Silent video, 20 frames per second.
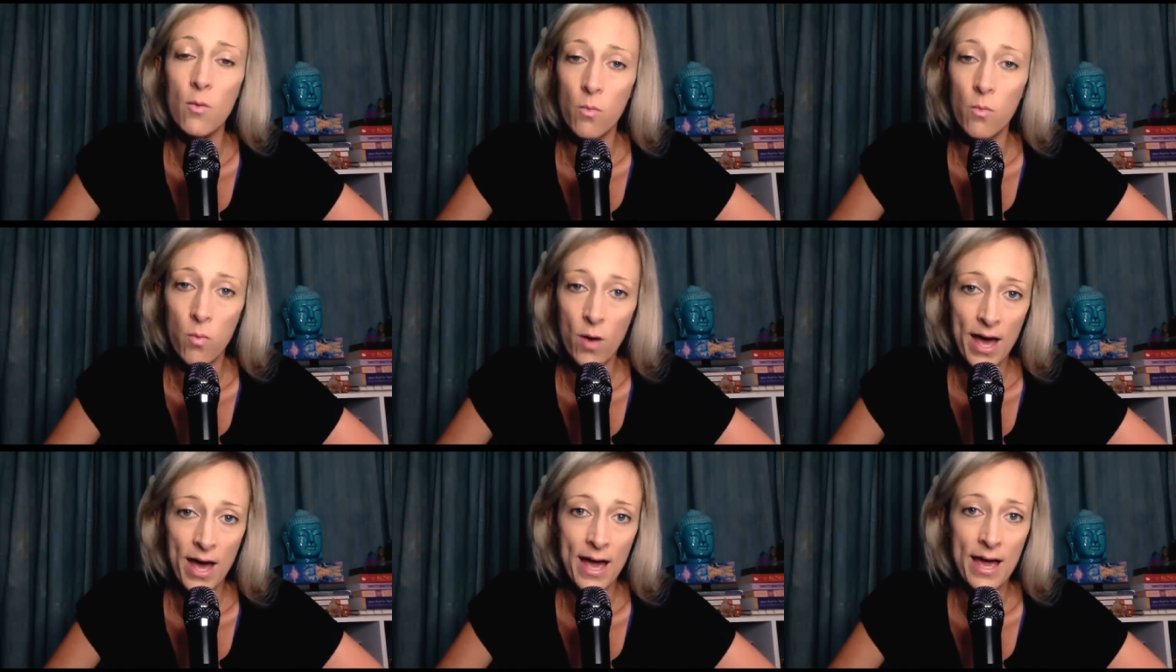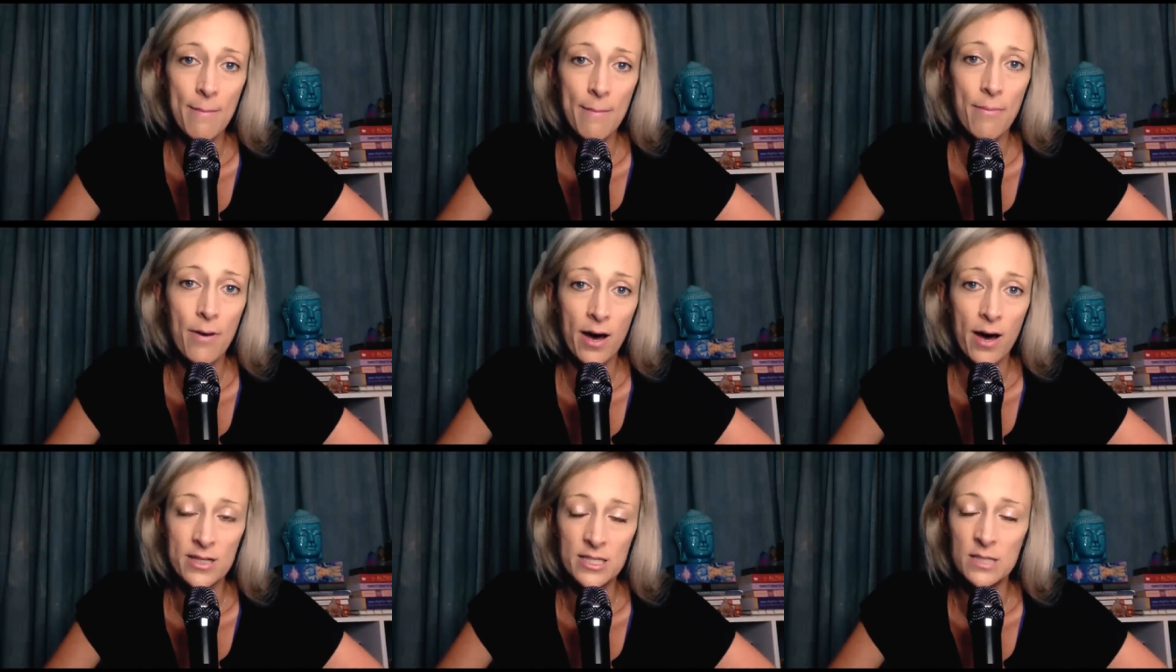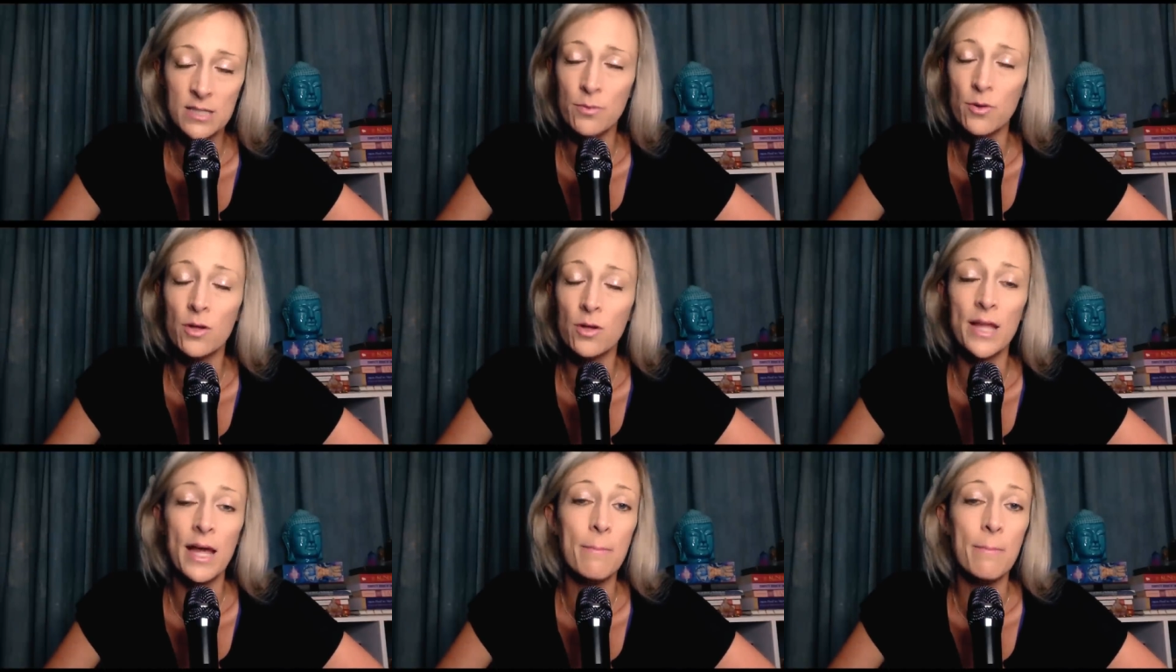way
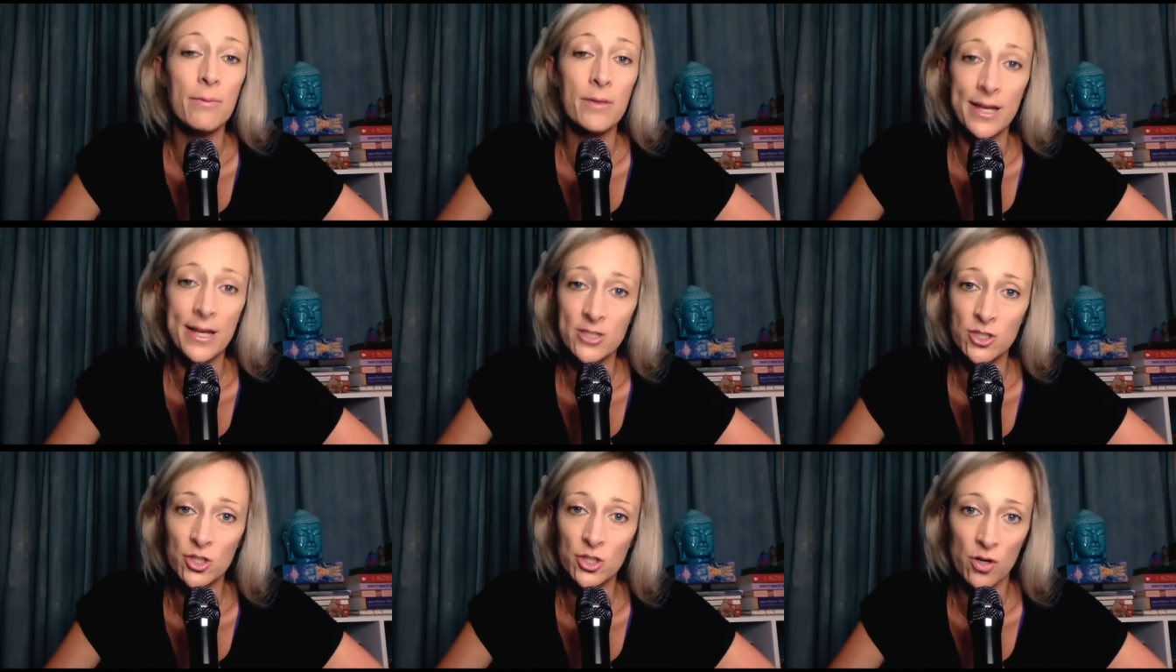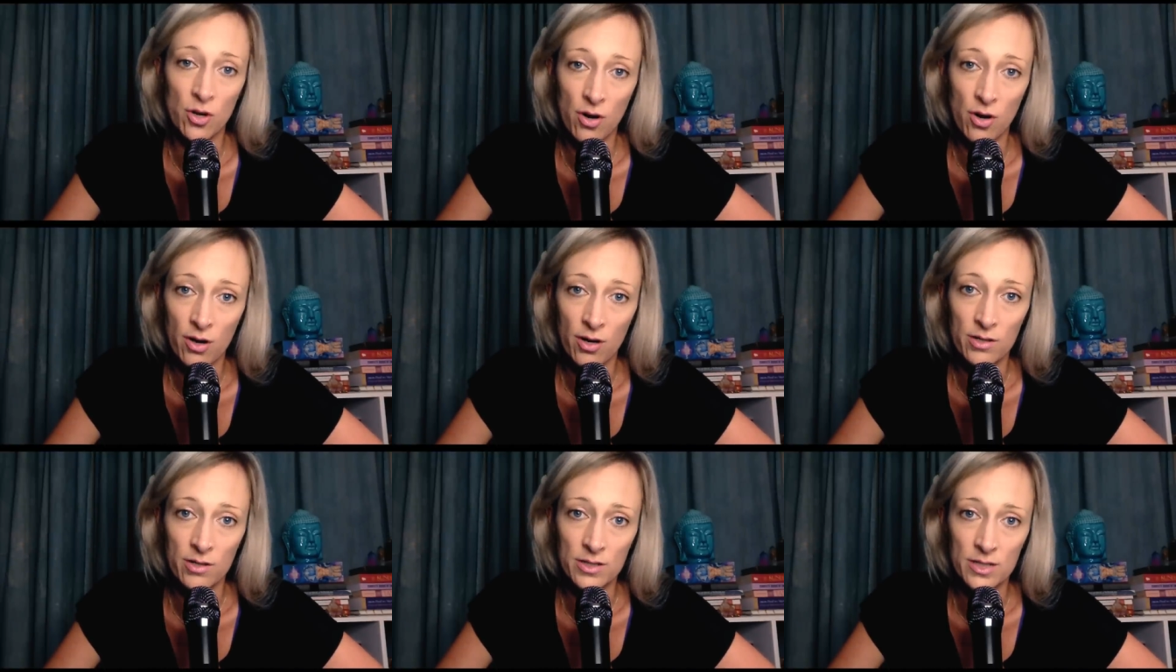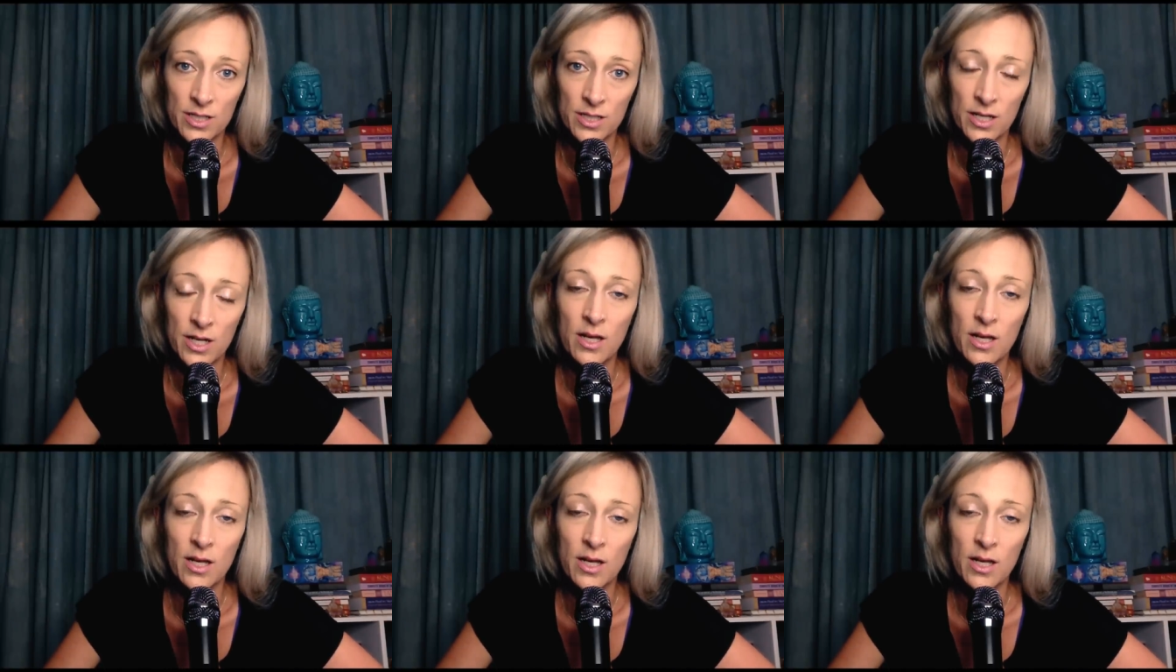possible, like bless your heart.